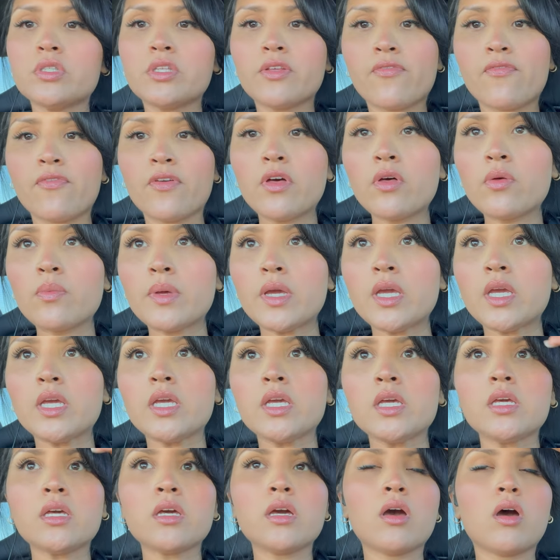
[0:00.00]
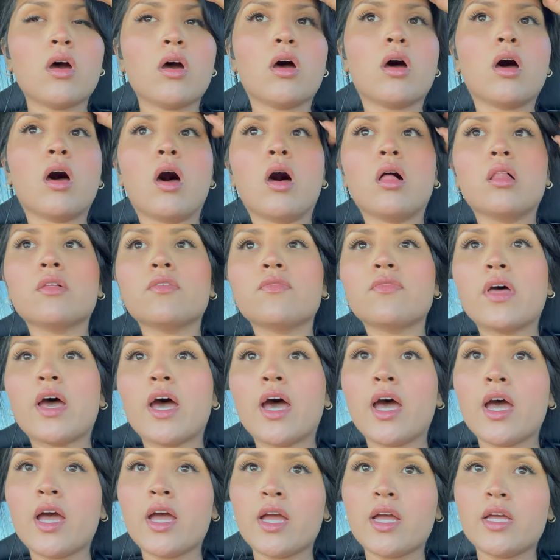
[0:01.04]
the filming, all of
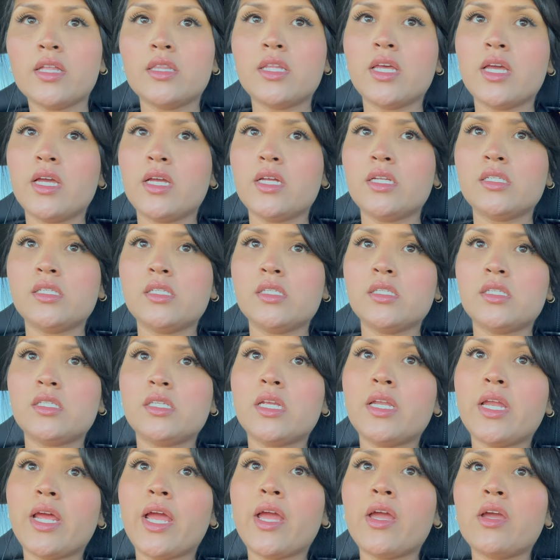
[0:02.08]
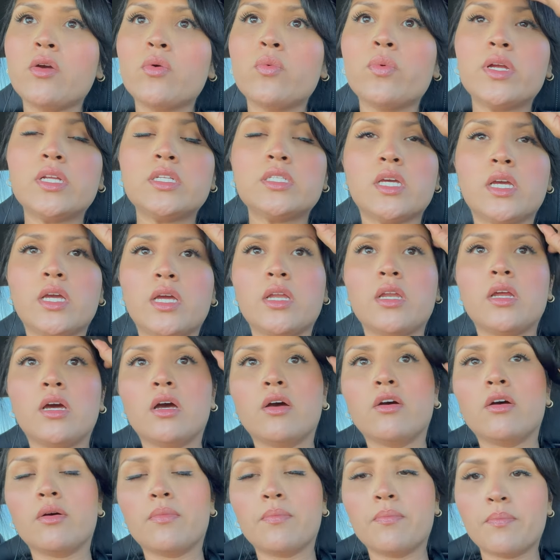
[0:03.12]
that, and then today we did
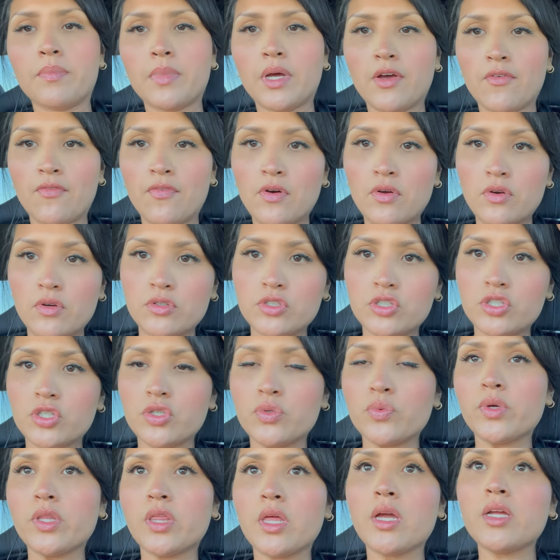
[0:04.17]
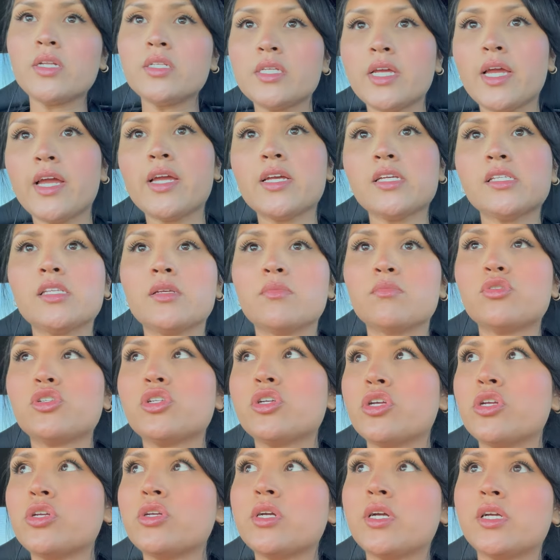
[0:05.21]
um, a photo shoot with Hyundai, as I'm
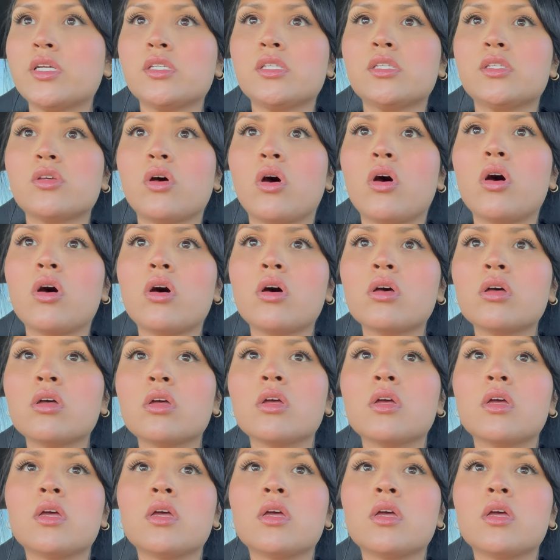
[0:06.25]
sure you guys saw.